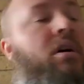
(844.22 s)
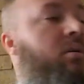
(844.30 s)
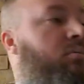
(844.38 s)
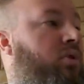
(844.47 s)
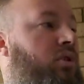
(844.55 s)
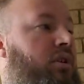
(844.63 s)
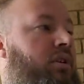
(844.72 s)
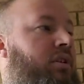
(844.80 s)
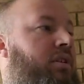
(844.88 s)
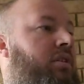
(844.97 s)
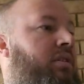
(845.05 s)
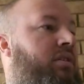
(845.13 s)
put it
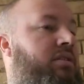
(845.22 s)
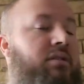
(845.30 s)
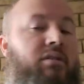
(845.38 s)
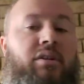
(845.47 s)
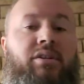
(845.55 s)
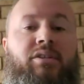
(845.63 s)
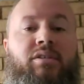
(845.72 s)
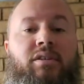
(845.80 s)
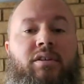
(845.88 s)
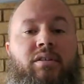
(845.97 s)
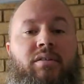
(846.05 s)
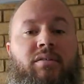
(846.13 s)
in the
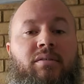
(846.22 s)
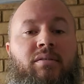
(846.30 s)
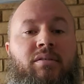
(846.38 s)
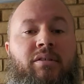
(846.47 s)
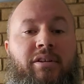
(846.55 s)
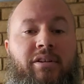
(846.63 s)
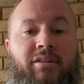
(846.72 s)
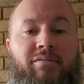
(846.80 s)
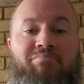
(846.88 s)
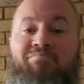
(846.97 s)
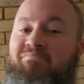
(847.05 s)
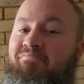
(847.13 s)
sun, and
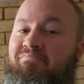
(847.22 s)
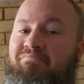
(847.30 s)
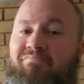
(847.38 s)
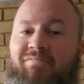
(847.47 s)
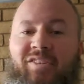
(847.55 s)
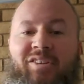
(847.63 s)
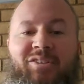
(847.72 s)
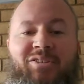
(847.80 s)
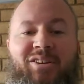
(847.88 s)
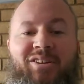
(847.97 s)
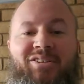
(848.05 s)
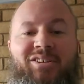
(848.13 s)
let you
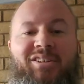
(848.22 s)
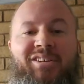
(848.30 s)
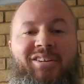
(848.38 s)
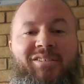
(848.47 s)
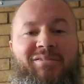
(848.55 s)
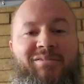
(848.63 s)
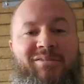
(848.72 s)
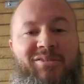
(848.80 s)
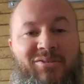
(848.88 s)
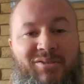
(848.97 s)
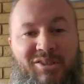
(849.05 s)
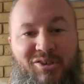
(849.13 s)
guys check it out. So
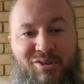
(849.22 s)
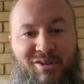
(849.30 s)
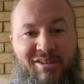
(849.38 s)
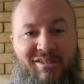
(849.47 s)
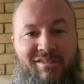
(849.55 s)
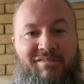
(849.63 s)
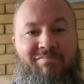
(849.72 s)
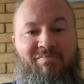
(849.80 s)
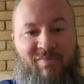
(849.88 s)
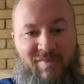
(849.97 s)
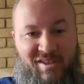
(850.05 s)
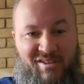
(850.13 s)
until then,
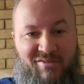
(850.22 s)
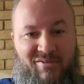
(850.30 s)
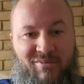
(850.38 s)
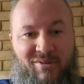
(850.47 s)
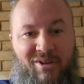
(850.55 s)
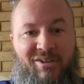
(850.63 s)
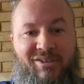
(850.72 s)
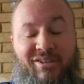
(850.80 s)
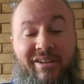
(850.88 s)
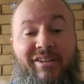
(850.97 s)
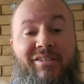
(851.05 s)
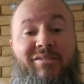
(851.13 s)
thanks for watching,
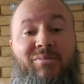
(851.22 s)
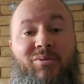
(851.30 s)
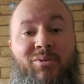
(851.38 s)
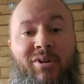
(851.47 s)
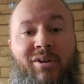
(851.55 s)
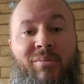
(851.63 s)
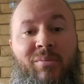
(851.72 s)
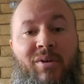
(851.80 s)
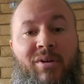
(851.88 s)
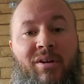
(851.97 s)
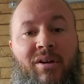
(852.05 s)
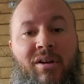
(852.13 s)
like and subscribe.
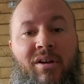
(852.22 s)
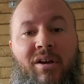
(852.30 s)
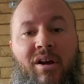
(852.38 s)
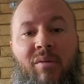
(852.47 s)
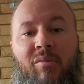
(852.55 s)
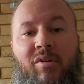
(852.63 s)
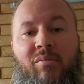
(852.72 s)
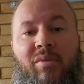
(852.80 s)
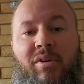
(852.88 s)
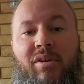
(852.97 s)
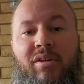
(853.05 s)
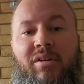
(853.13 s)
I'm gonna be